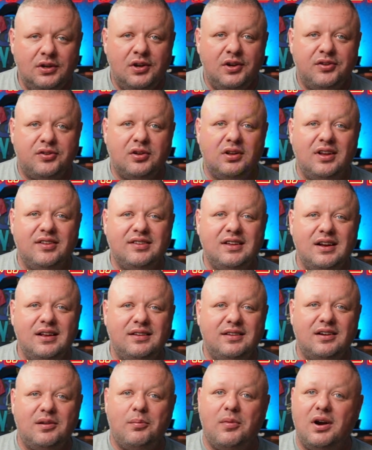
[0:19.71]
So let's get into
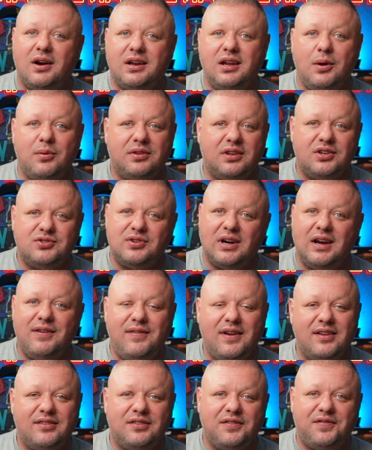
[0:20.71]
the market with the dry
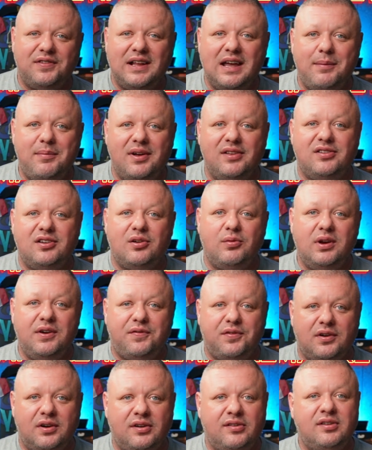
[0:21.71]
vans, the flatbeds, and
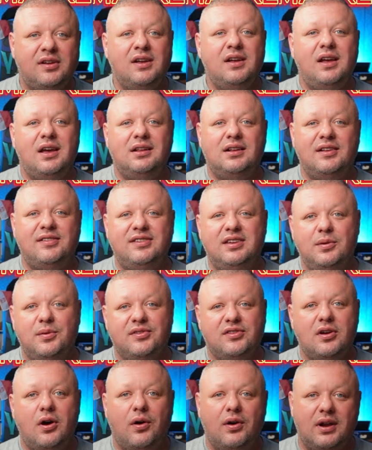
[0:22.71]
reefers, and let's see what's
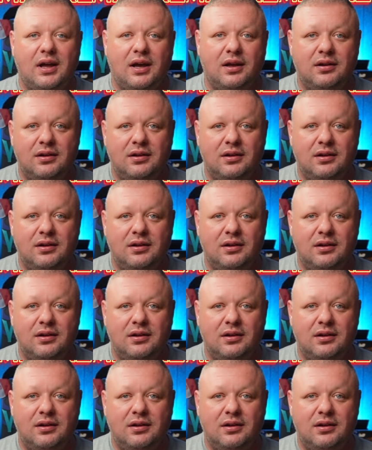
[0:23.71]
going on.